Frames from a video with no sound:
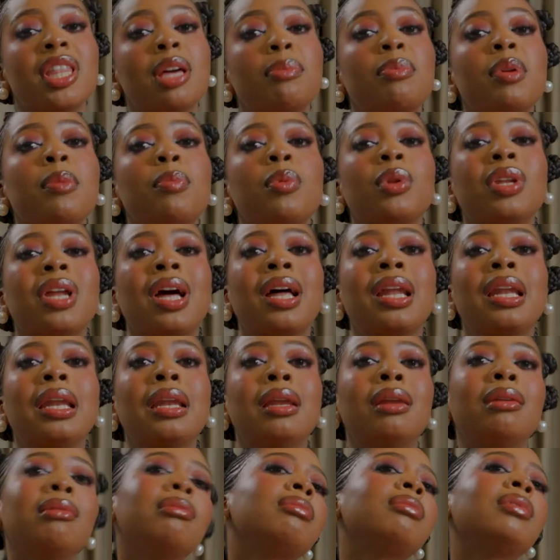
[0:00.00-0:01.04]
that people are
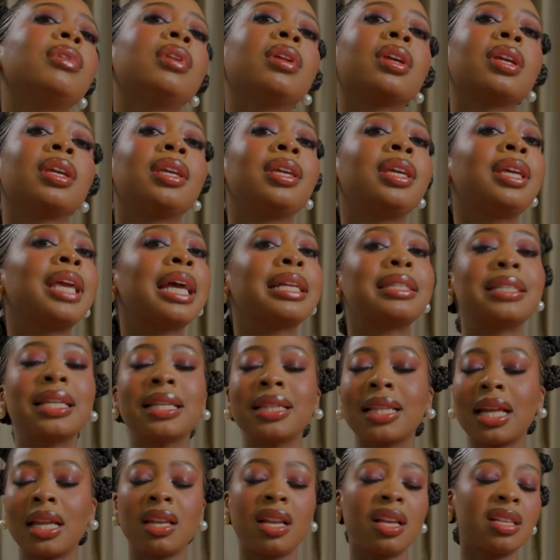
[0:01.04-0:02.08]
getting
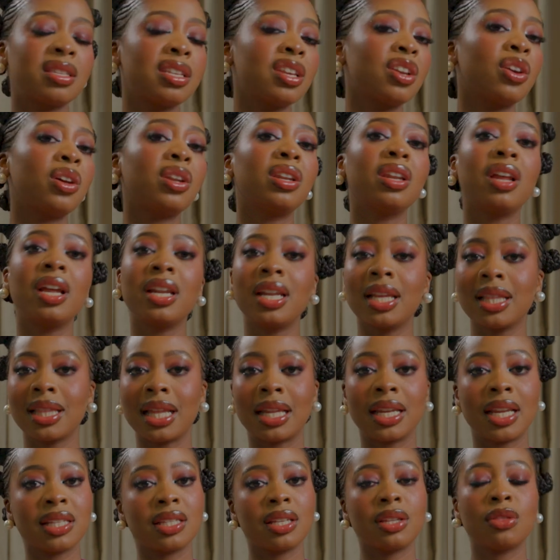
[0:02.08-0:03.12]
that lesson and learning that
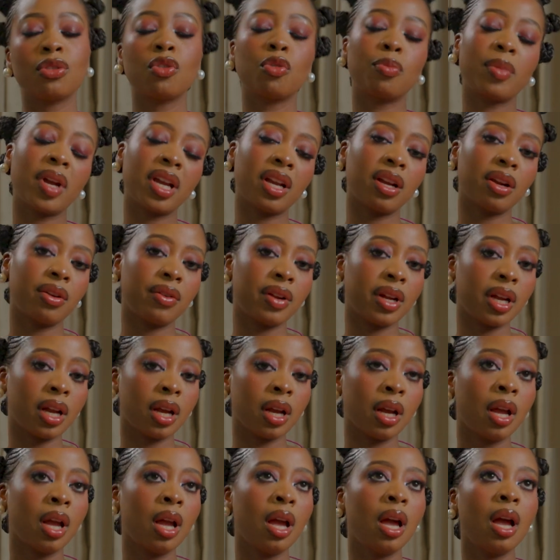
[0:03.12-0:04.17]
lesson through my
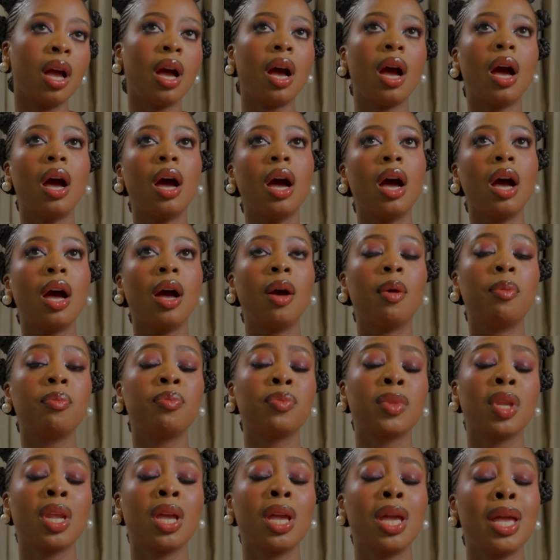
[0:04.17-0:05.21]
career.
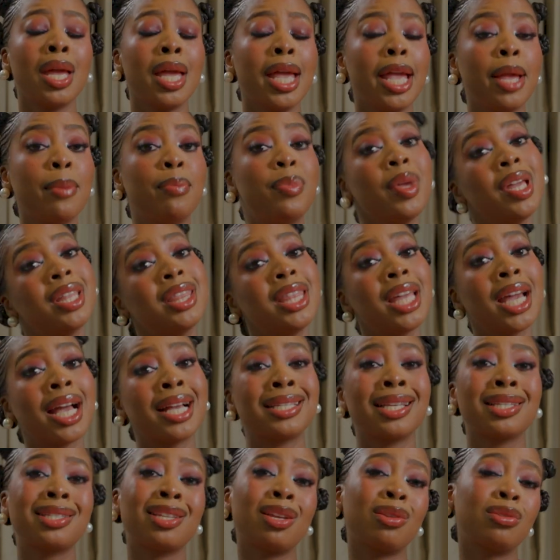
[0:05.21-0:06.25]
A big thing I
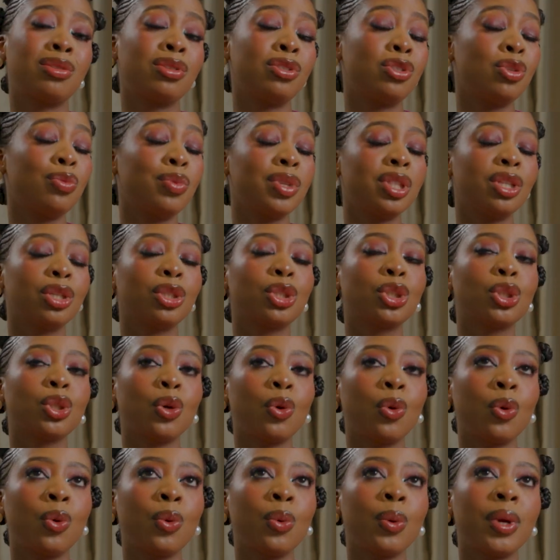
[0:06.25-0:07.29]
set out to do with the
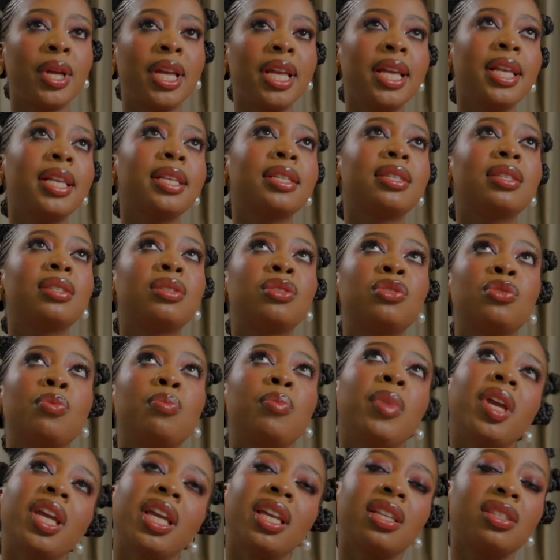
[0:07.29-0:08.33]
show is to
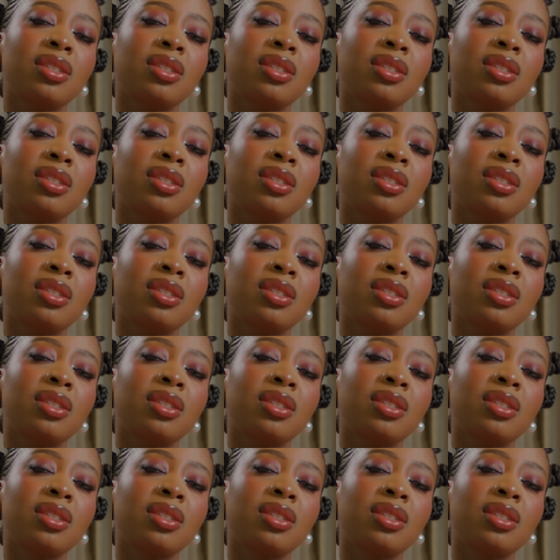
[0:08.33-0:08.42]
make it